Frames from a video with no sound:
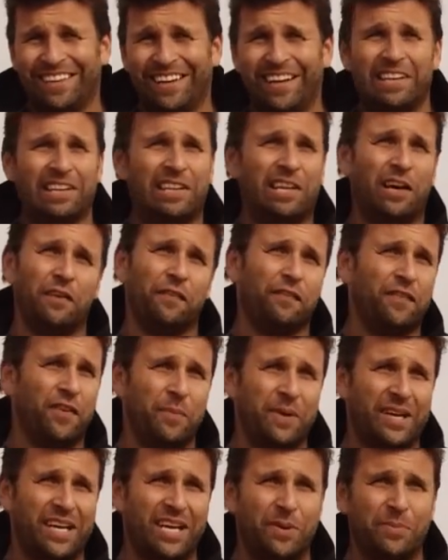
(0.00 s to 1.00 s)
I love
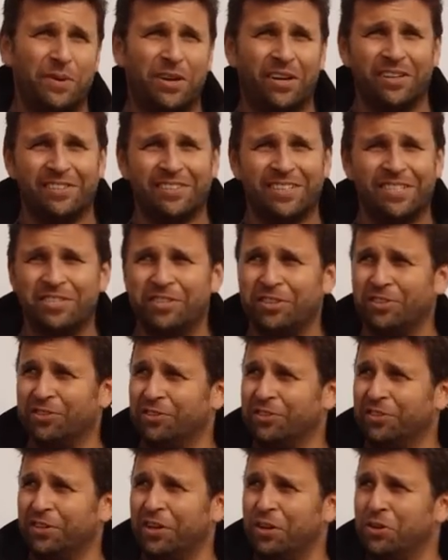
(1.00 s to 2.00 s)
filming here because it's
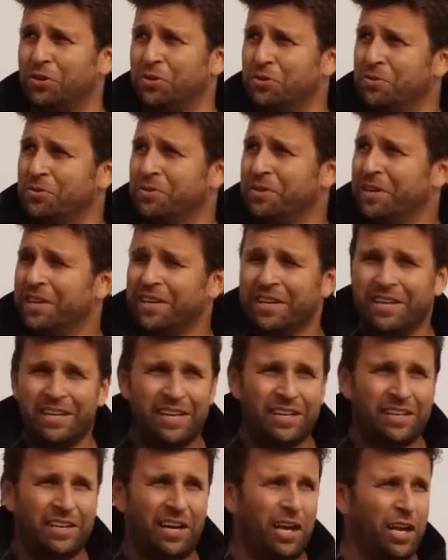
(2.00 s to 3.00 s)
just so
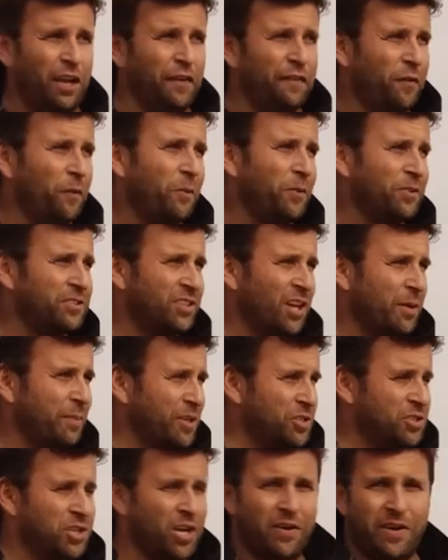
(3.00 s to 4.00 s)
colourful, so
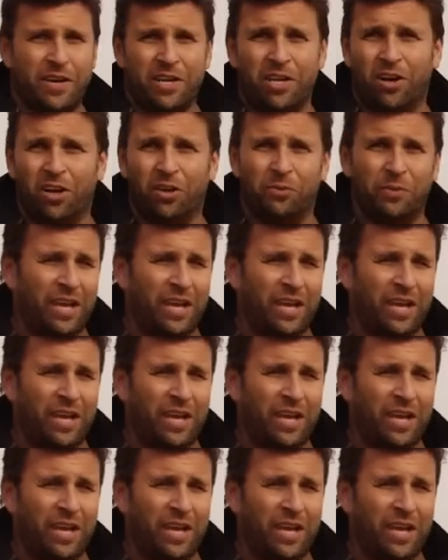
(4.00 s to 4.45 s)
much going on.